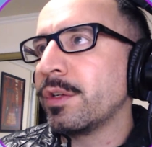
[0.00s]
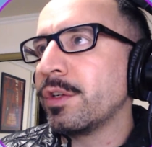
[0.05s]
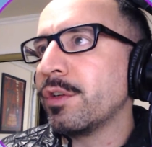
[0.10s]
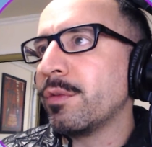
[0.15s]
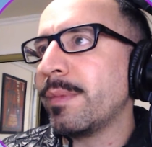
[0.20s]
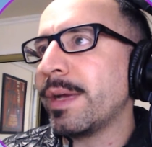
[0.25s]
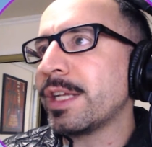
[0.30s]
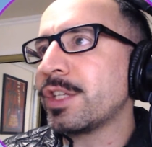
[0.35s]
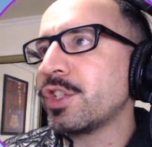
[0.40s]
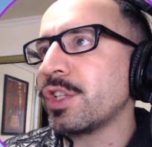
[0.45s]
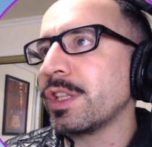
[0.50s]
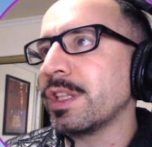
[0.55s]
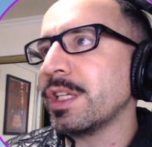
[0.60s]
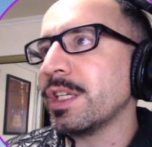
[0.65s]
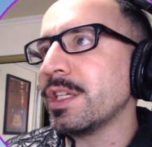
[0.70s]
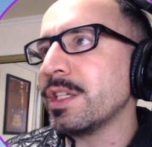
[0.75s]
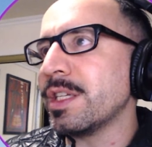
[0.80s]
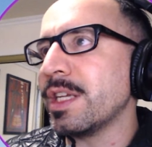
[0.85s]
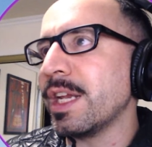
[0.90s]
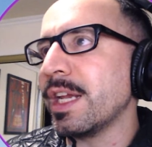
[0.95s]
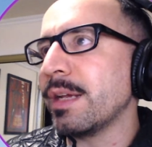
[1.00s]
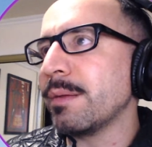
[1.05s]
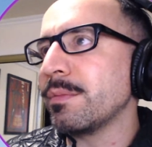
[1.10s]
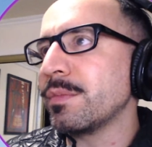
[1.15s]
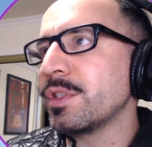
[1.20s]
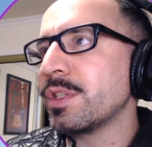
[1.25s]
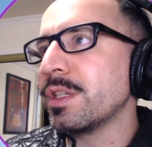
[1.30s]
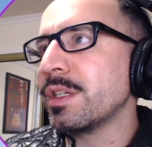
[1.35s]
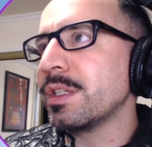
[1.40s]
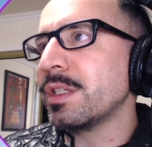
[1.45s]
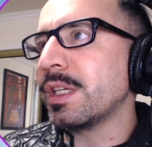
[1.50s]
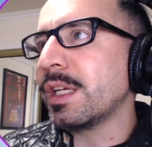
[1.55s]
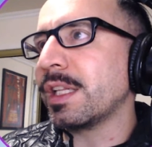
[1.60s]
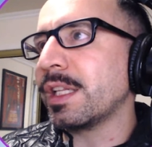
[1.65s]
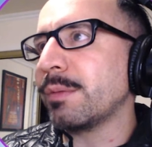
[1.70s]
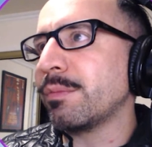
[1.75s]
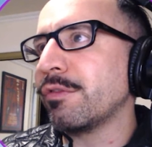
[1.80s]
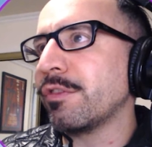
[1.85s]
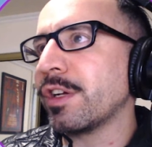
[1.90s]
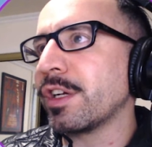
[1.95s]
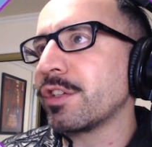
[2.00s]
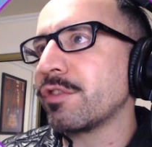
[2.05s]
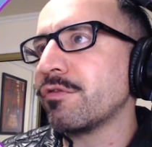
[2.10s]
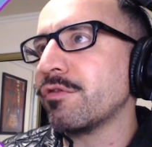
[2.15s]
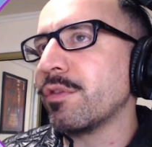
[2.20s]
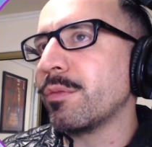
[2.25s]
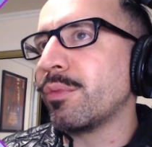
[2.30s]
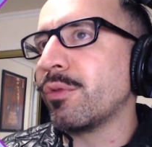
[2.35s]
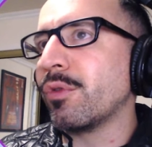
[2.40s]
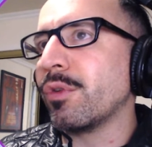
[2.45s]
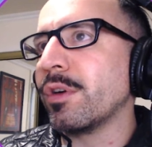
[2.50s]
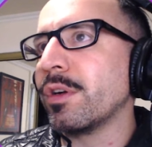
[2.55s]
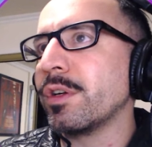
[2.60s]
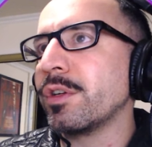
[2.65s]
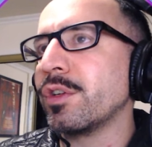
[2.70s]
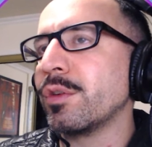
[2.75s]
you're matching these names. Daily Production Report.